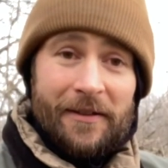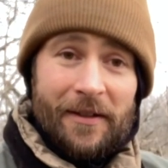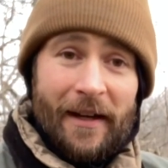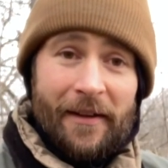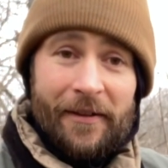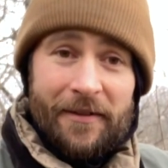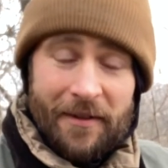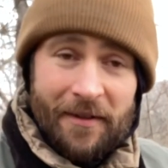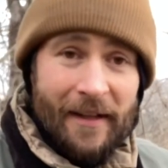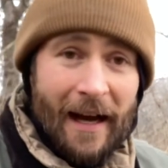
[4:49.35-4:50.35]
saw that
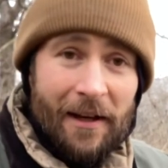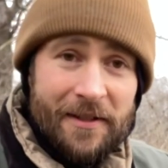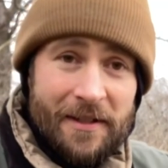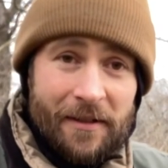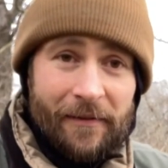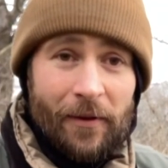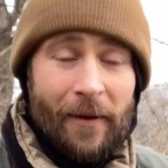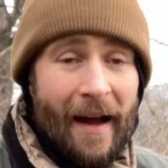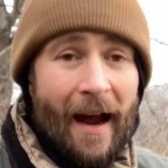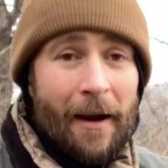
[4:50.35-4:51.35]
there's thousands of
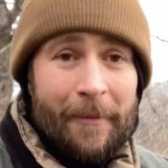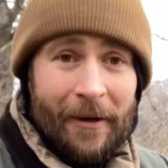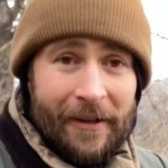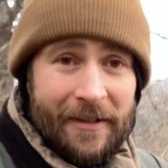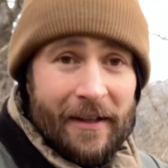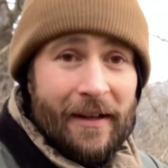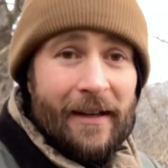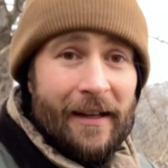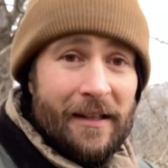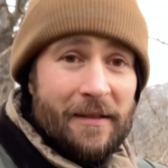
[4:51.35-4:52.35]
little hackberries
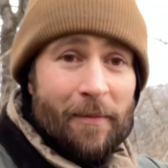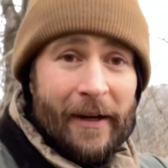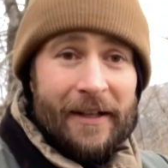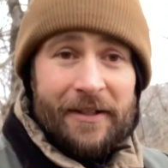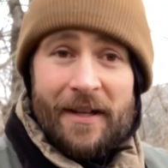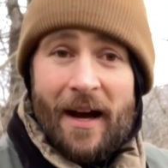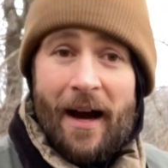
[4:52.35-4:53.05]
in these branches.